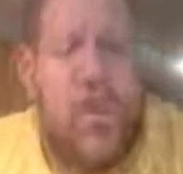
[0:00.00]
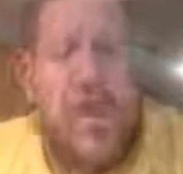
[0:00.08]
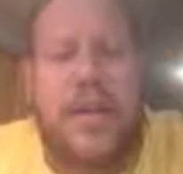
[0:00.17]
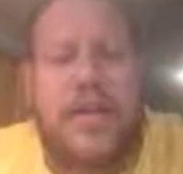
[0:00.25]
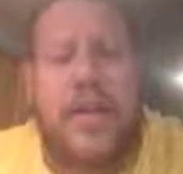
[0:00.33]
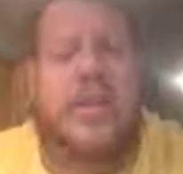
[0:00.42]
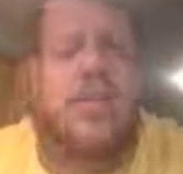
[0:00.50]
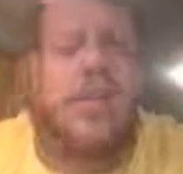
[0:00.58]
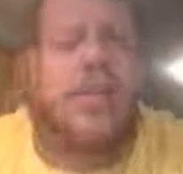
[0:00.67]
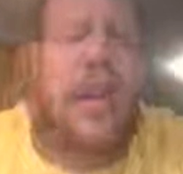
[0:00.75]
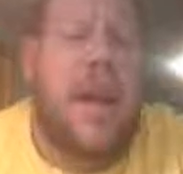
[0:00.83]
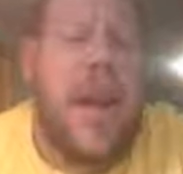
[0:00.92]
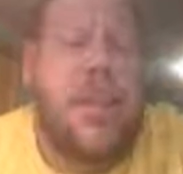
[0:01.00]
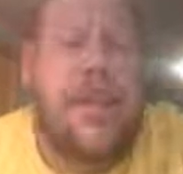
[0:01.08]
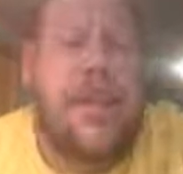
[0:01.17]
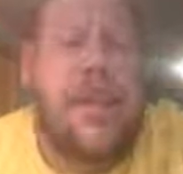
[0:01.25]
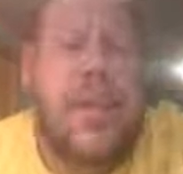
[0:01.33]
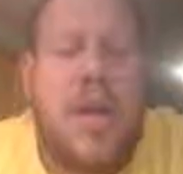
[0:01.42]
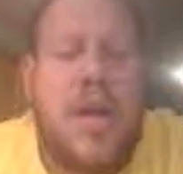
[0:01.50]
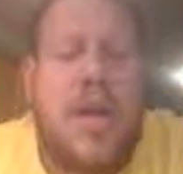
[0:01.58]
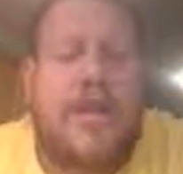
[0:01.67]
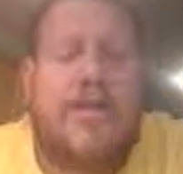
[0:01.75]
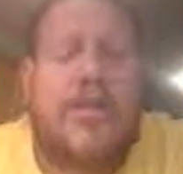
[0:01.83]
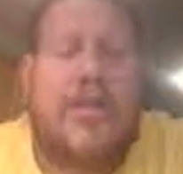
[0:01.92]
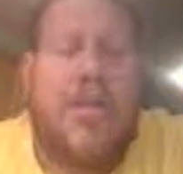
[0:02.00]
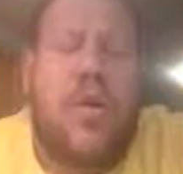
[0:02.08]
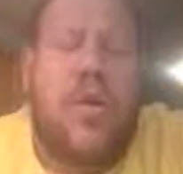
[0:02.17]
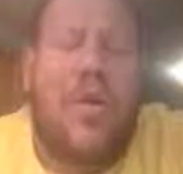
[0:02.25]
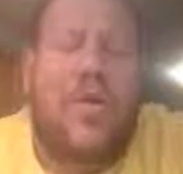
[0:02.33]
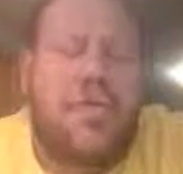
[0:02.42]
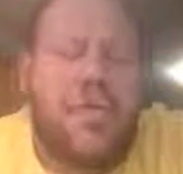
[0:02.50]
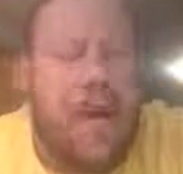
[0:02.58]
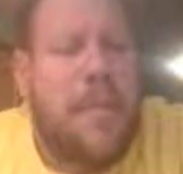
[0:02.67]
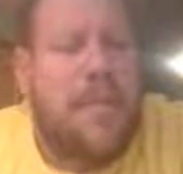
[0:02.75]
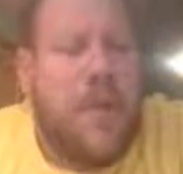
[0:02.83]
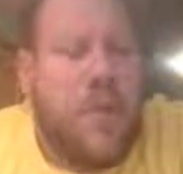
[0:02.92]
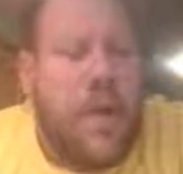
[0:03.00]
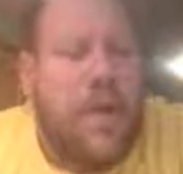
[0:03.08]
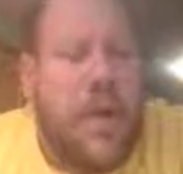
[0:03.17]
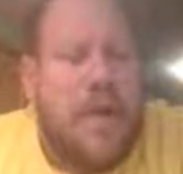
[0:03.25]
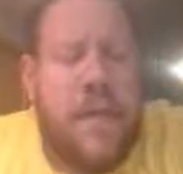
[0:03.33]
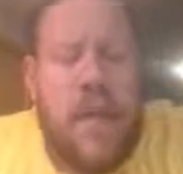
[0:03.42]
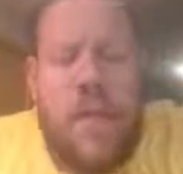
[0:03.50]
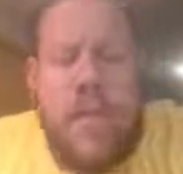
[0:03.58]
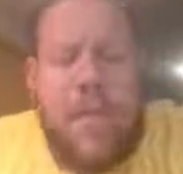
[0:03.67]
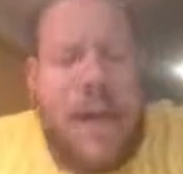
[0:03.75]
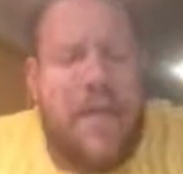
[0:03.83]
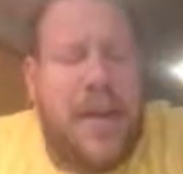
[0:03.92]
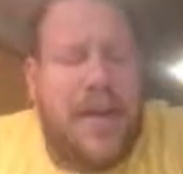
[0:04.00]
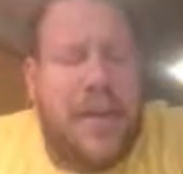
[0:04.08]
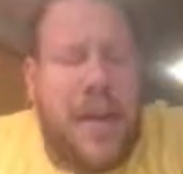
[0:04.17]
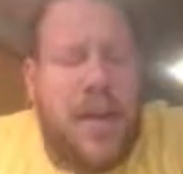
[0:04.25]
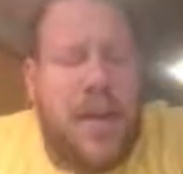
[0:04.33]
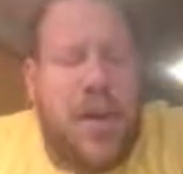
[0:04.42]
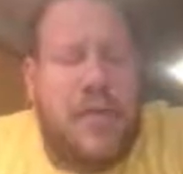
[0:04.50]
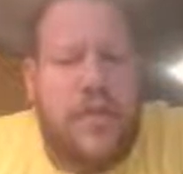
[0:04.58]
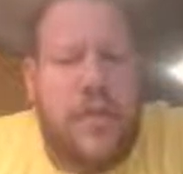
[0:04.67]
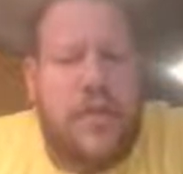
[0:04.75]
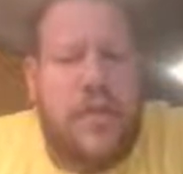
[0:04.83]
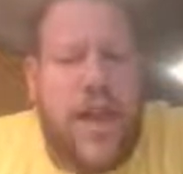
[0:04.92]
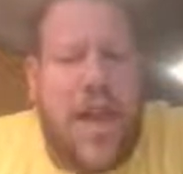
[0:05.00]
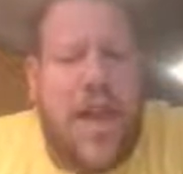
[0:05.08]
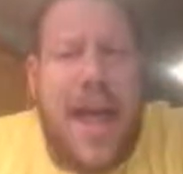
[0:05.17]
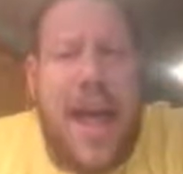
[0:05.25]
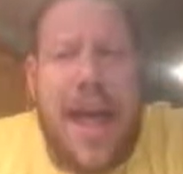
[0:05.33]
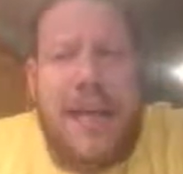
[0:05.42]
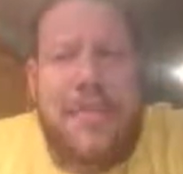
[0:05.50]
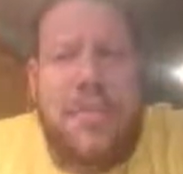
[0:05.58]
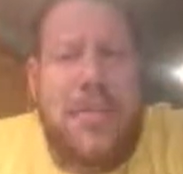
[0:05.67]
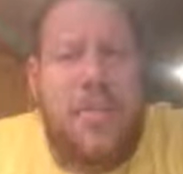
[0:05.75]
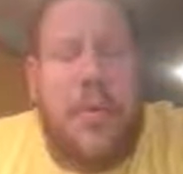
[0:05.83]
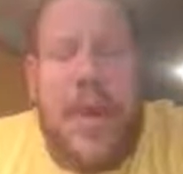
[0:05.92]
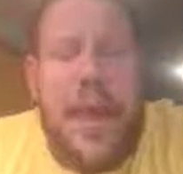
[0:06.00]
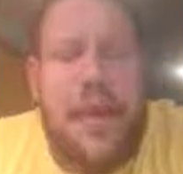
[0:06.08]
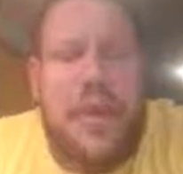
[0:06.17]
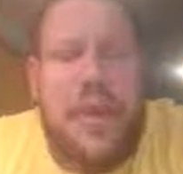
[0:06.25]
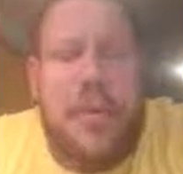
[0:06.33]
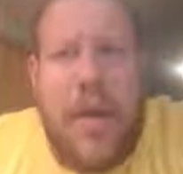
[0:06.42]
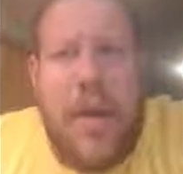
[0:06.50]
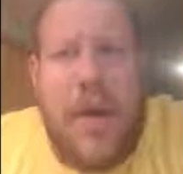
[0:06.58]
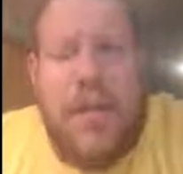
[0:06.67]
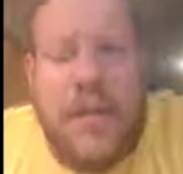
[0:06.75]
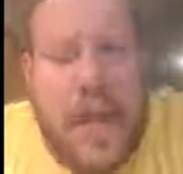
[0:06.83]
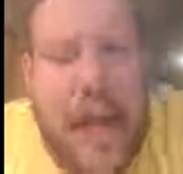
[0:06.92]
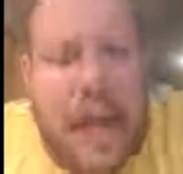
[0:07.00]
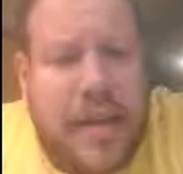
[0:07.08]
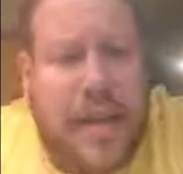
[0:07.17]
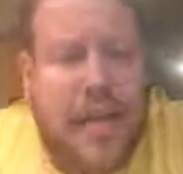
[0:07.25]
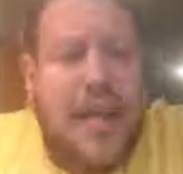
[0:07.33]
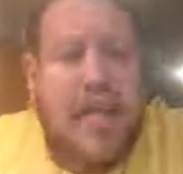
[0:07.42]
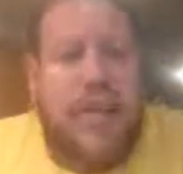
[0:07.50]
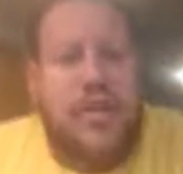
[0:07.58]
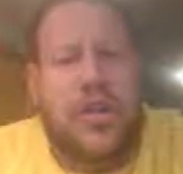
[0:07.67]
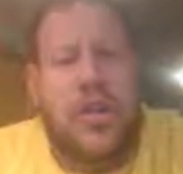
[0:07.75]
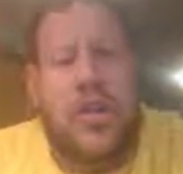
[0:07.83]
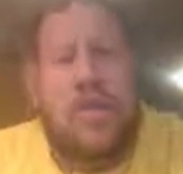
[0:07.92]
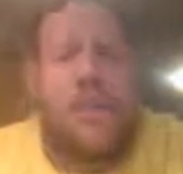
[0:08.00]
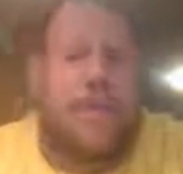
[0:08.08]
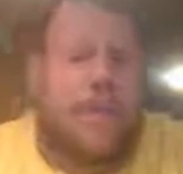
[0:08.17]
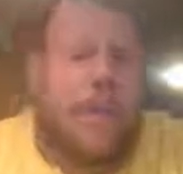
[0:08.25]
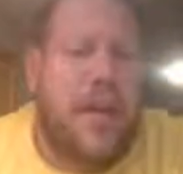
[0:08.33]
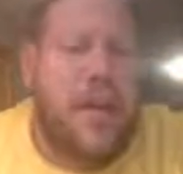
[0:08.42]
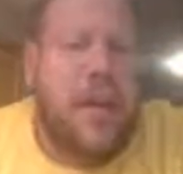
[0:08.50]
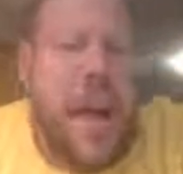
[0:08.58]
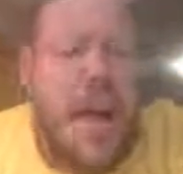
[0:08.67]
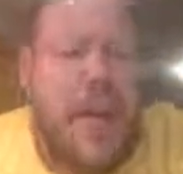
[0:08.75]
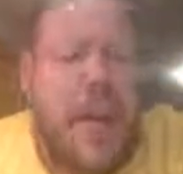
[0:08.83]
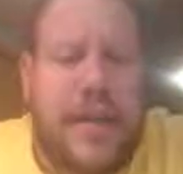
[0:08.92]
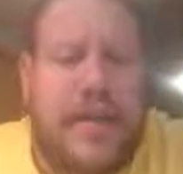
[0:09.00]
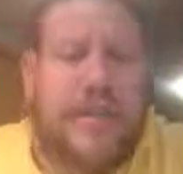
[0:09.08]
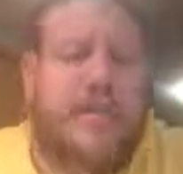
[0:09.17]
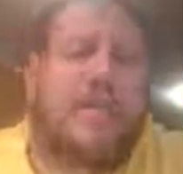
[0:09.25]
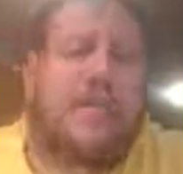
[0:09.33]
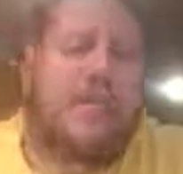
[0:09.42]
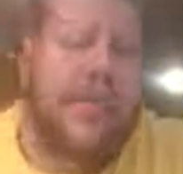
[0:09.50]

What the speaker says: and go into debt to make that happen. So there's a problem there, right? You got to find a way to pay that debt off, because you can't ask the people in England to pay off debt that was incurred by fighting the colonies.